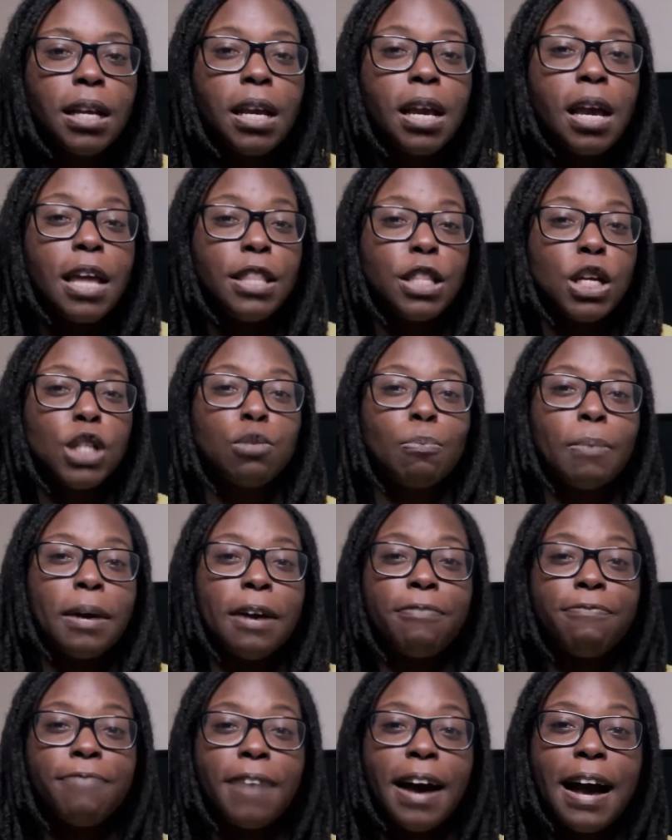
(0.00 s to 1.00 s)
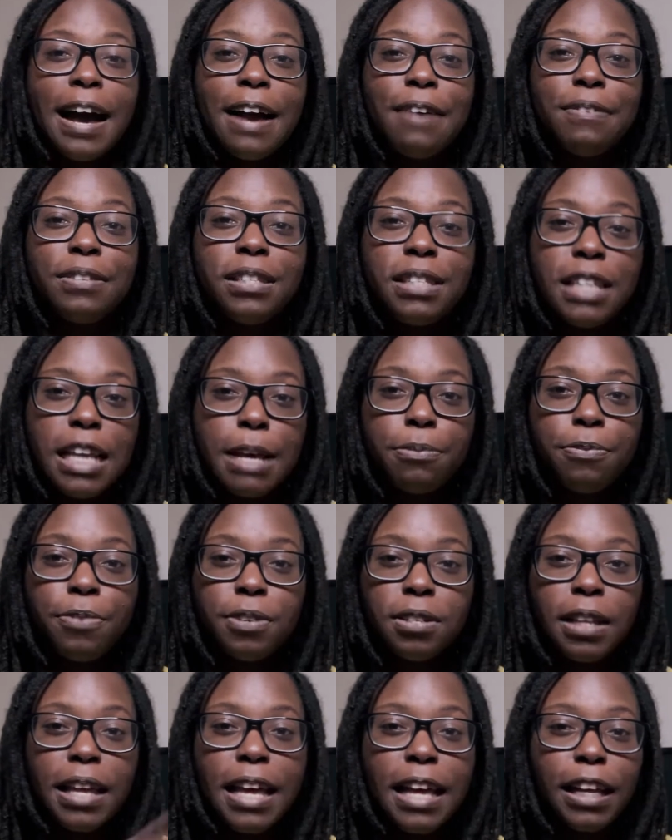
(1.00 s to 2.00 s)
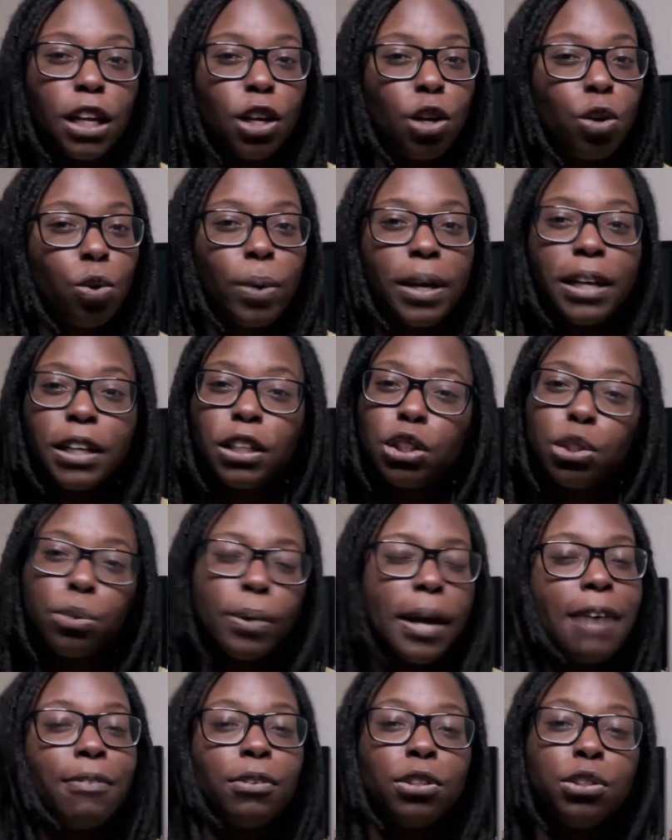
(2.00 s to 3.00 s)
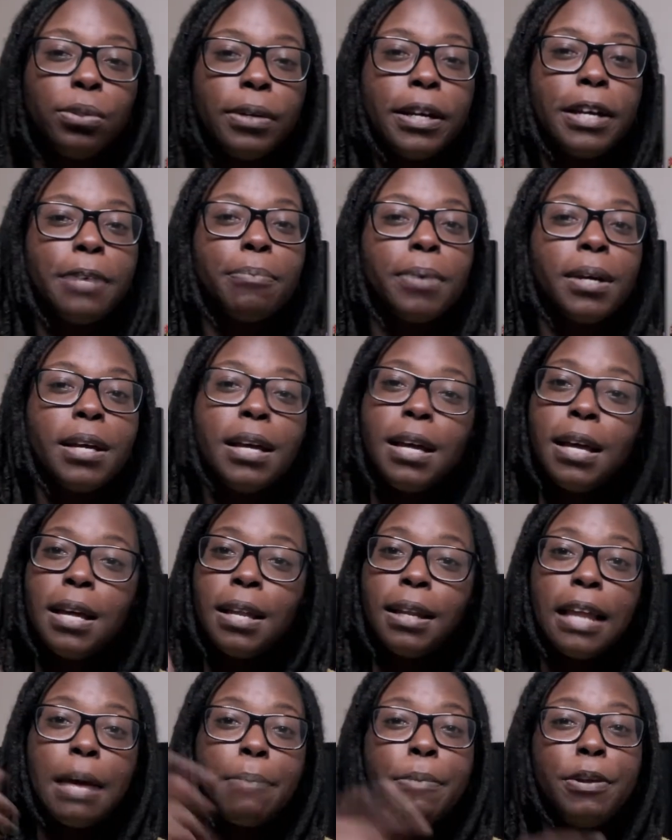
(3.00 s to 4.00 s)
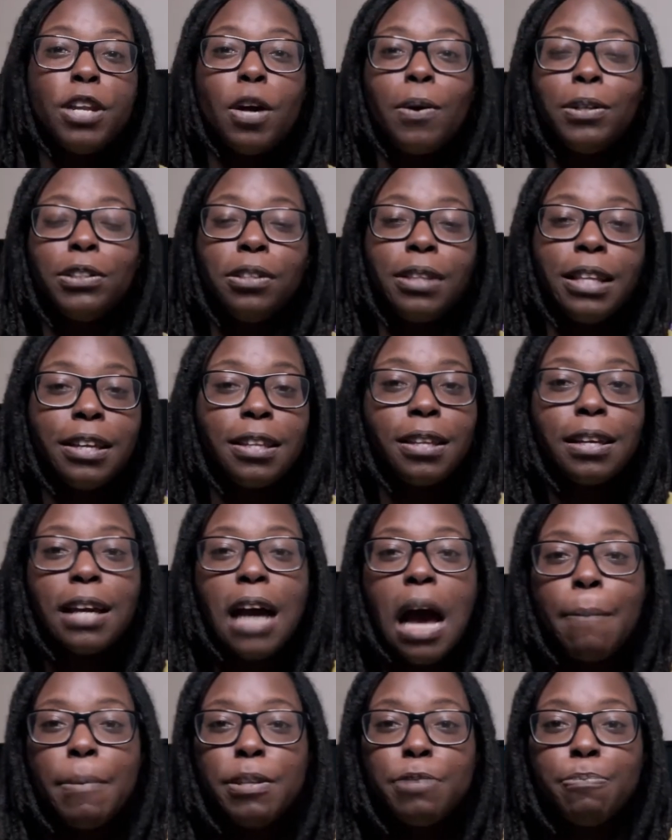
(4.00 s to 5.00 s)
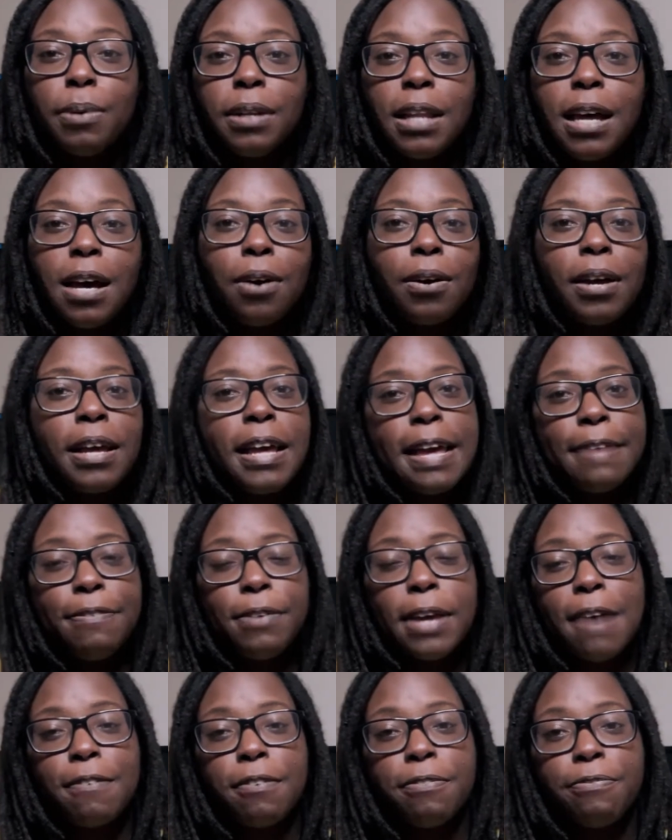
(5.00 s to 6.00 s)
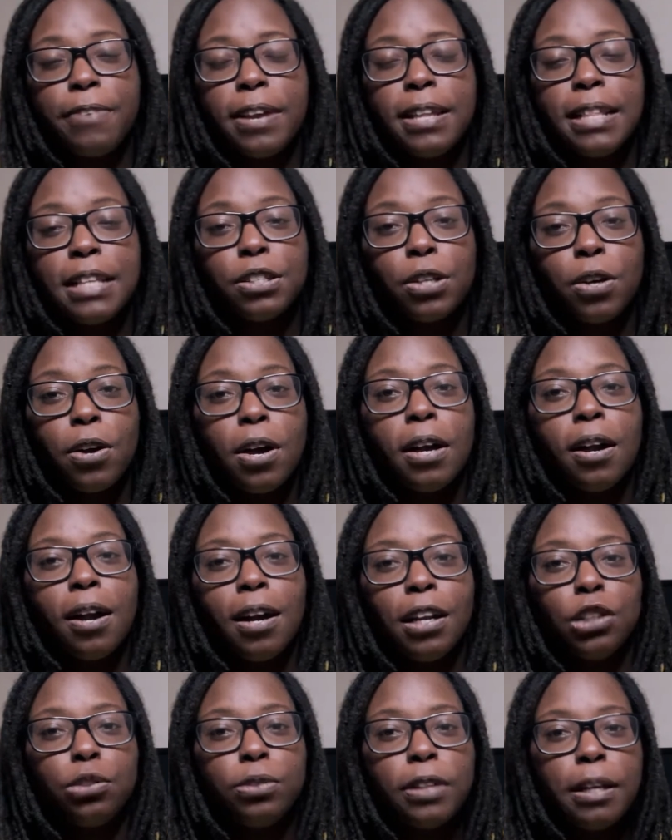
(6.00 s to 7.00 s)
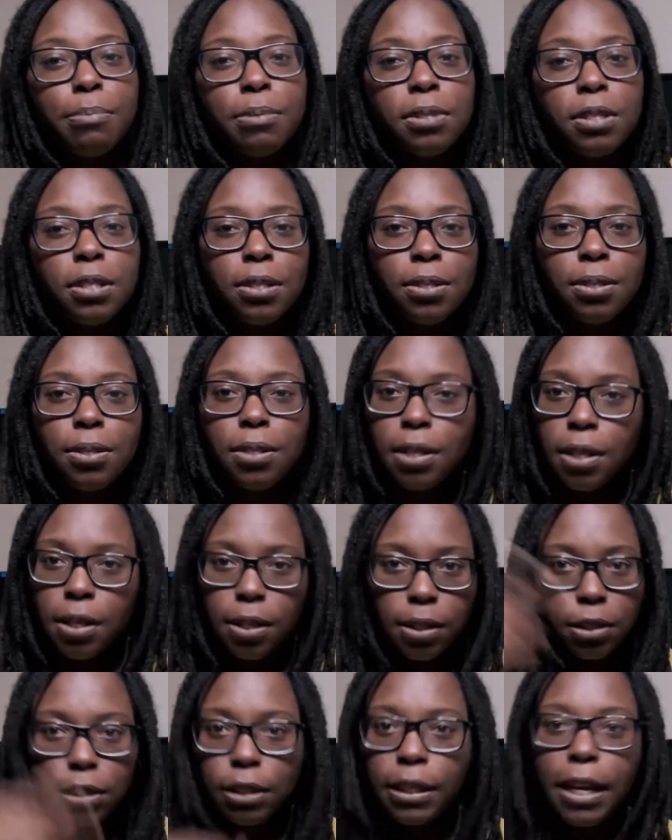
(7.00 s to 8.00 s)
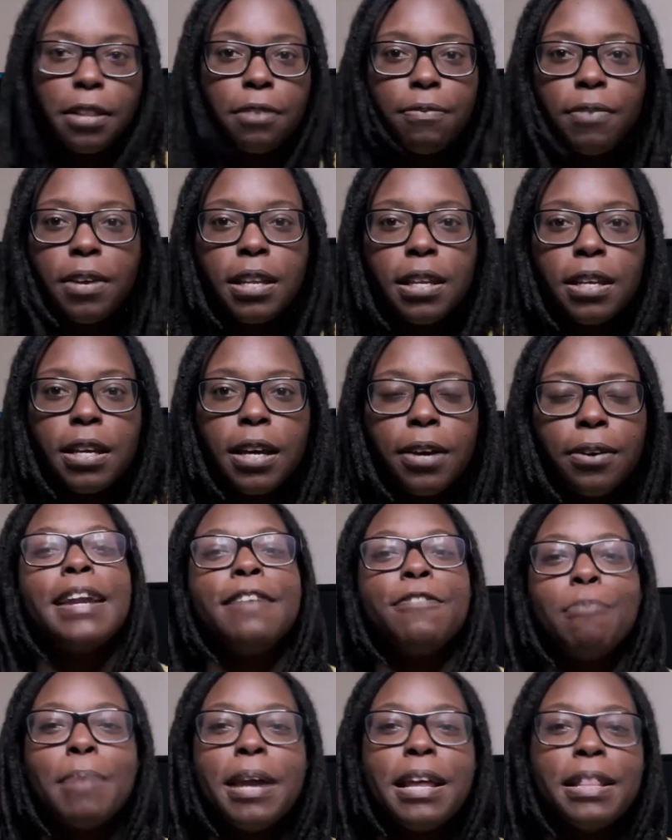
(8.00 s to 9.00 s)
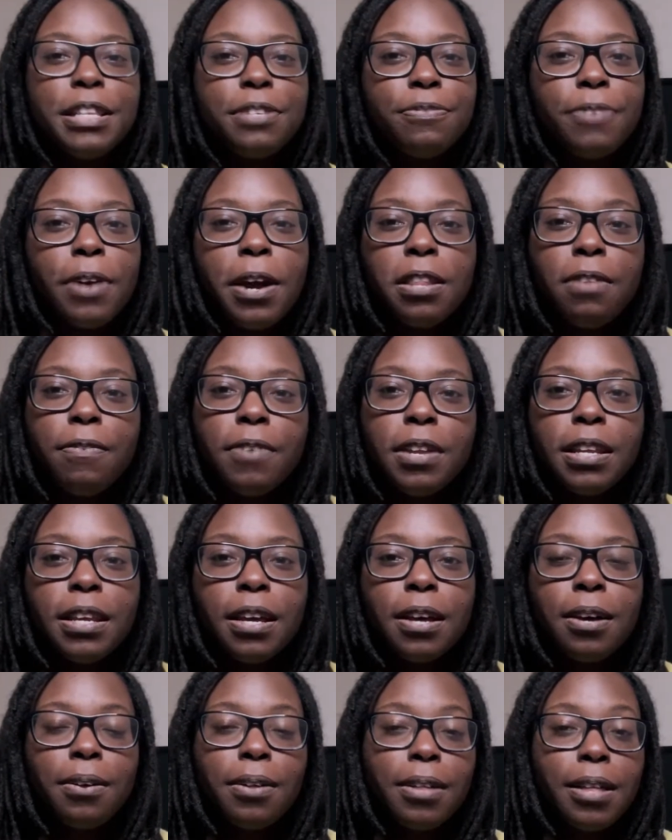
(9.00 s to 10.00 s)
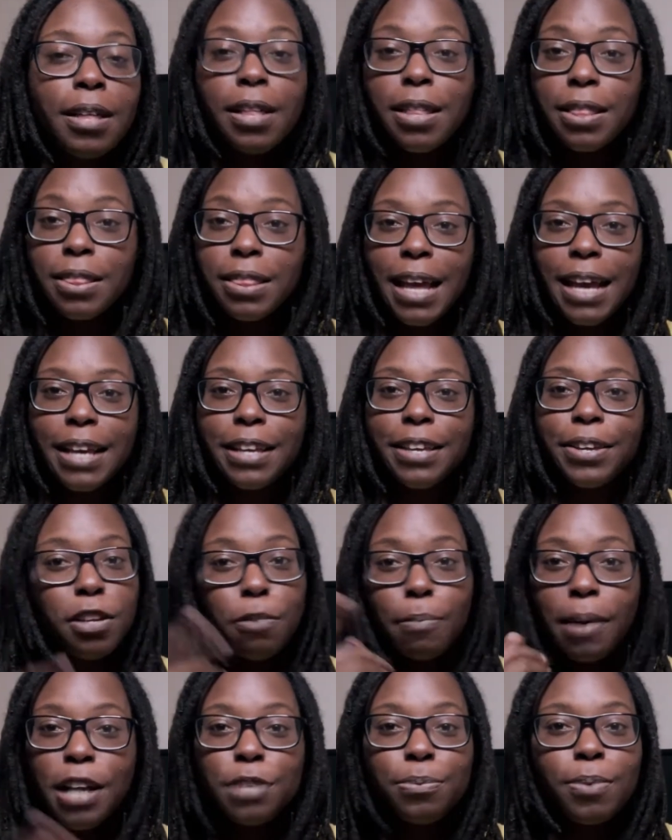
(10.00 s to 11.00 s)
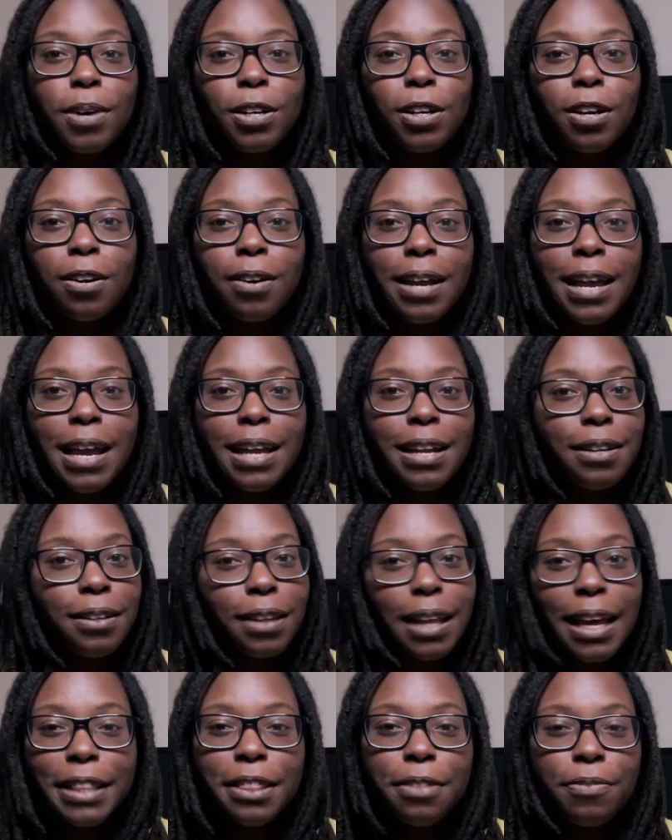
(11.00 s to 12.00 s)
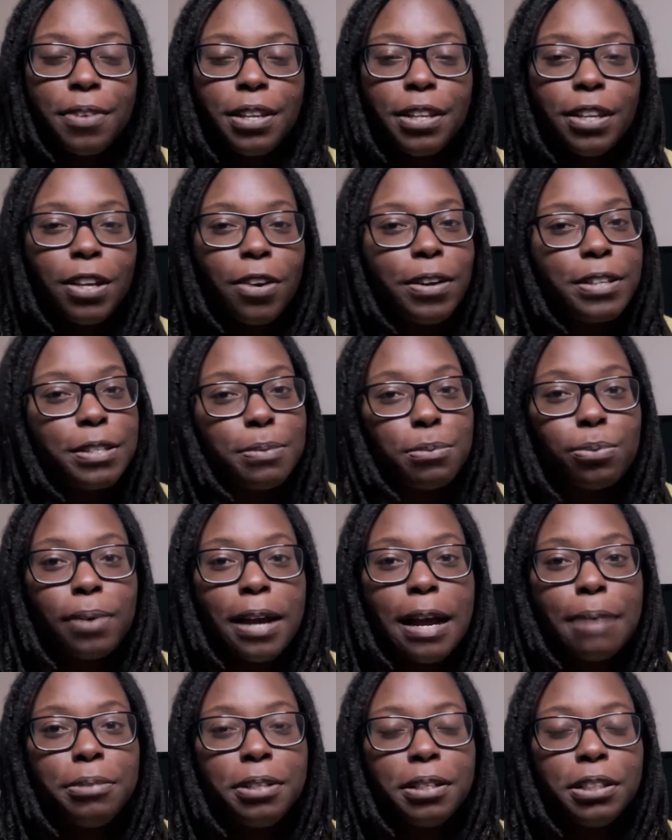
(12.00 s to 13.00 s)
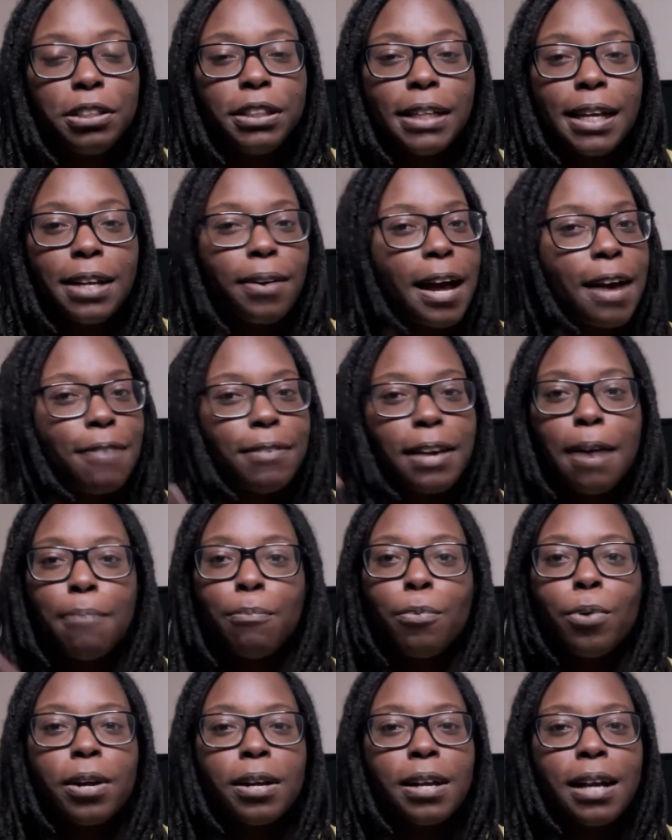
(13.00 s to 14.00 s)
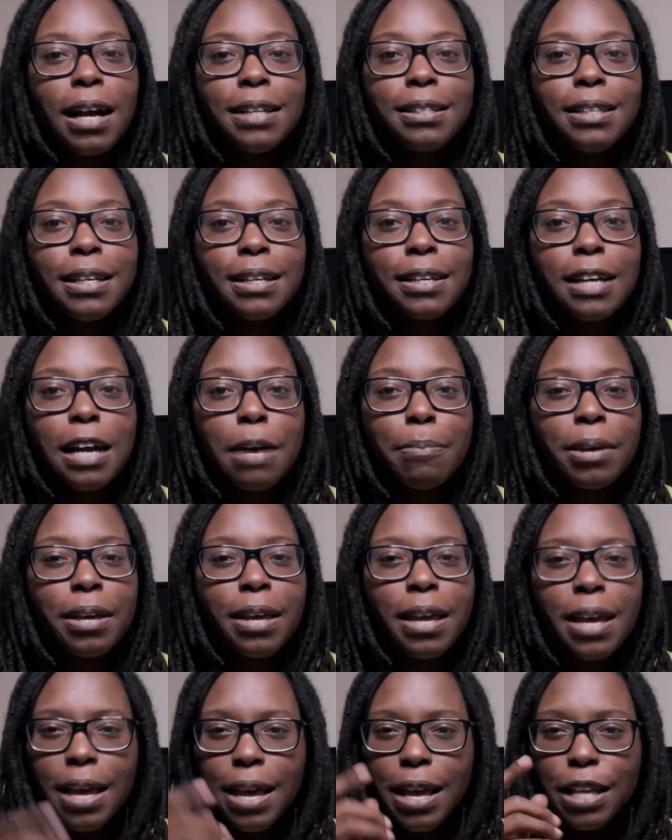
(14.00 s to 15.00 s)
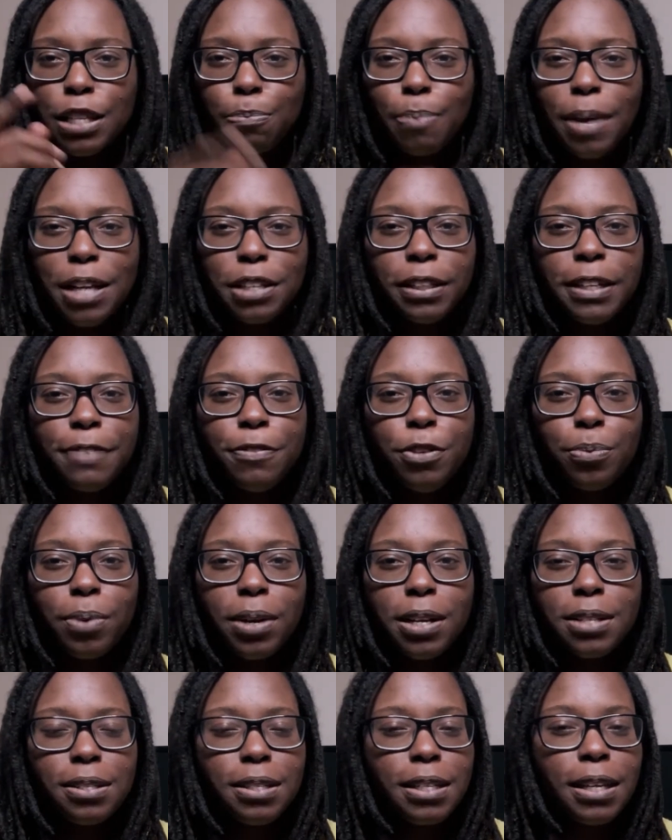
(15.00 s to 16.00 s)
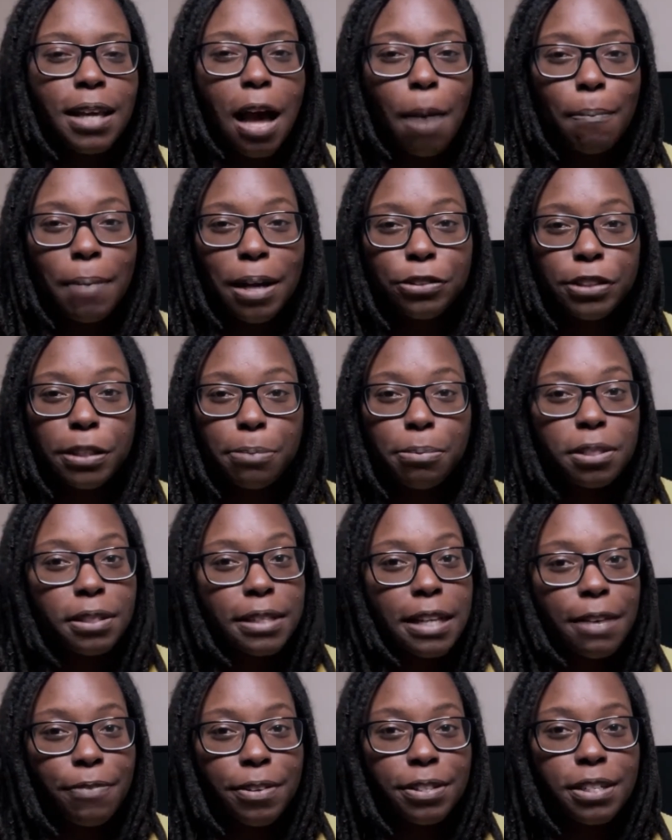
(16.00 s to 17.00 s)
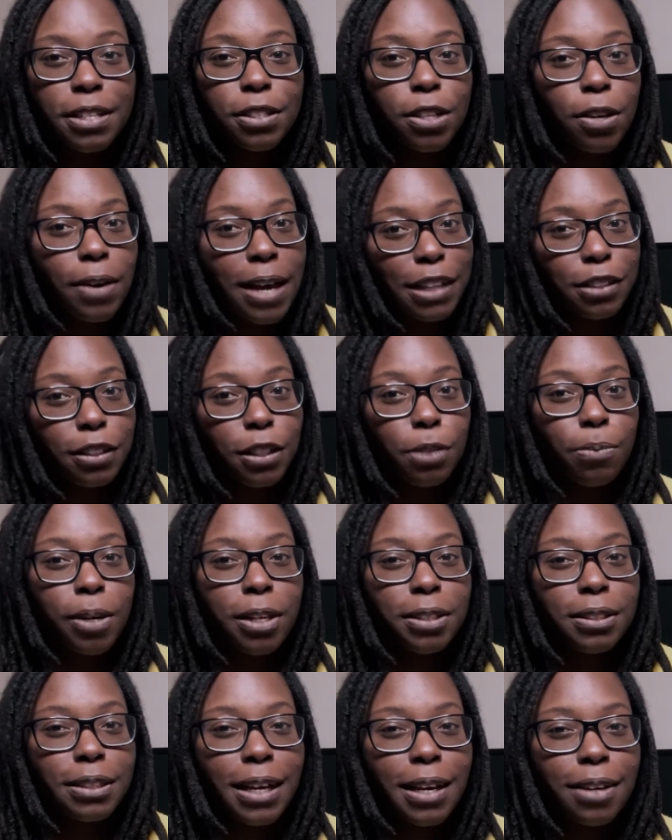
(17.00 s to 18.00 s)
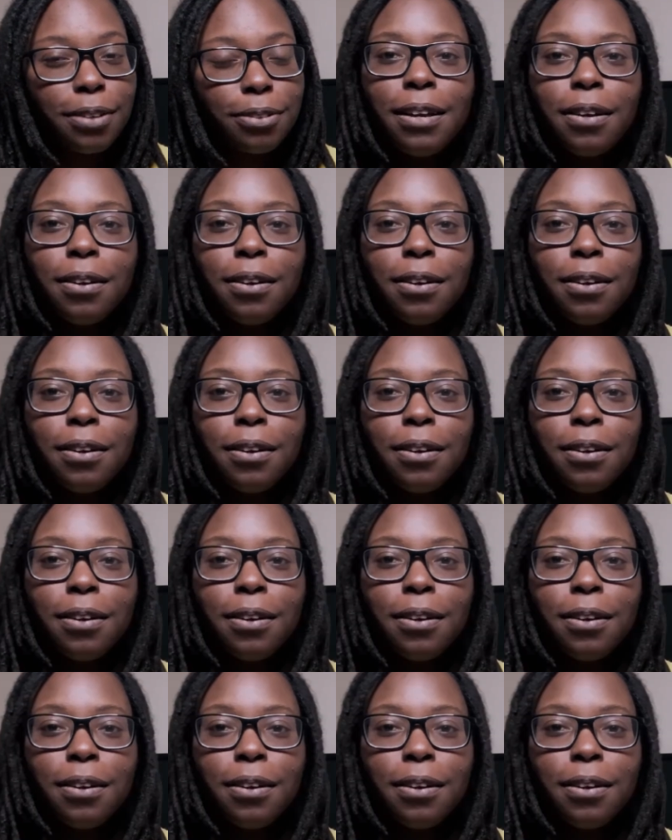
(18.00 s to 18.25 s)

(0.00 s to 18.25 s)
And those are my five tips for planning a quick travel trip. Let me know what you think in the comments below. If you have a friend that's going on a trip soon, share the video. If you made it this far in the video, thank you. Might as well go ahead and like the video and subscribe to the channel. I've got more content coming, especially if you want to see how my trip to San Francisco actually worked out.